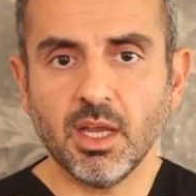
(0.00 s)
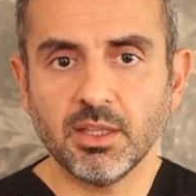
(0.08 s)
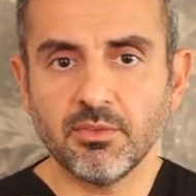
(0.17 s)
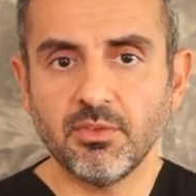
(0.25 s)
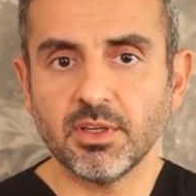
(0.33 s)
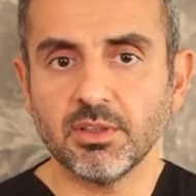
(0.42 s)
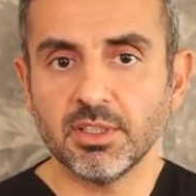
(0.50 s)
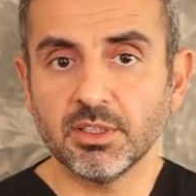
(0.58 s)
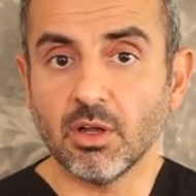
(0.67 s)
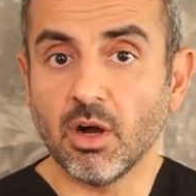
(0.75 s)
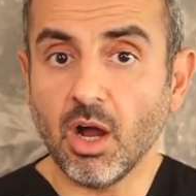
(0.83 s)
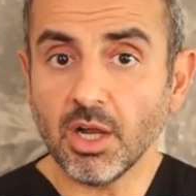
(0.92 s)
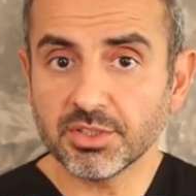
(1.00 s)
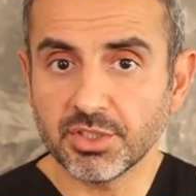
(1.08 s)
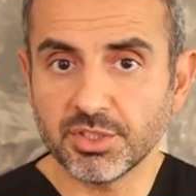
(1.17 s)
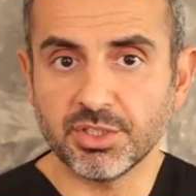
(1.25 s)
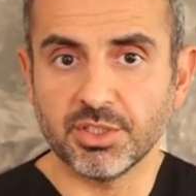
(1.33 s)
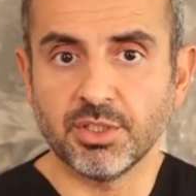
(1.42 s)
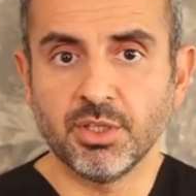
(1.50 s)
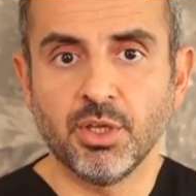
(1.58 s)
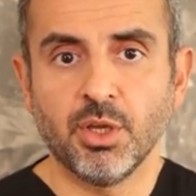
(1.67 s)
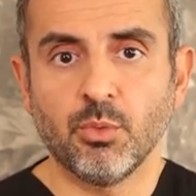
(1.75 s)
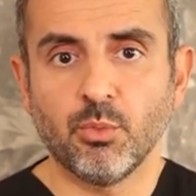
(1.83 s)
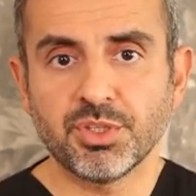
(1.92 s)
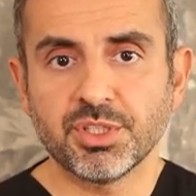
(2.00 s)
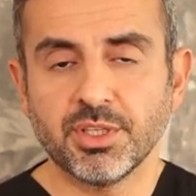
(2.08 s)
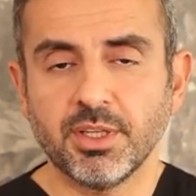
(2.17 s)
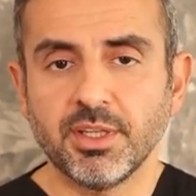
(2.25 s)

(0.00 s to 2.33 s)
and very little oxygen, which